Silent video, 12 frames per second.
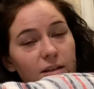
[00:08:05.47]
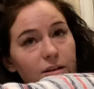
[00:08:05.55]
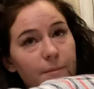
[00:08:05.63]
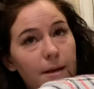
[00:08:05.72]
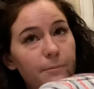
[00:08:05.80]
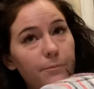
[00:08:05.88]
on
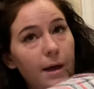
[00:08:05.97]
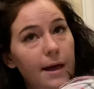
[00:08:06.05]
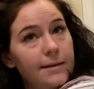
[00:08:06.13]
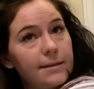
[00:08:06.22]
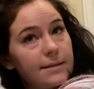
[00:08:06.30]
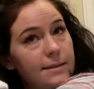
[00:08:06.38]
my
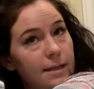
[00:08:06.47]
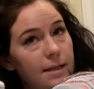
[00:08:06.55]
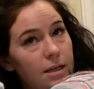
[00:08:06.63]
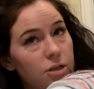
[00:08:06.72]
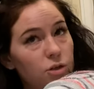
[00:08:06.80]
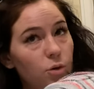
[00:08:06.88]
buns,
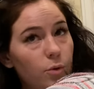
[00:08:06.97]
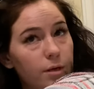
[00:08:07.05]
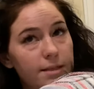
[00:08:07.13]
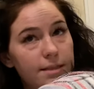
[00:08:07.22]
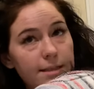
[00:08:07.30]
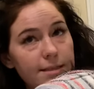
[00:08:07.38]

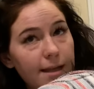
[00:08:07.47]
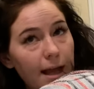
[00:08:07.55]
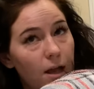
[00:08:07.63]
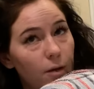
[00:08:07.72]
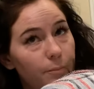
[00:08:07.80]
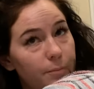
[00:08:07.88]
towards the
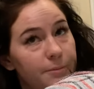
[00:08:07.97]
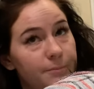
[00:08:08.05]
scalp.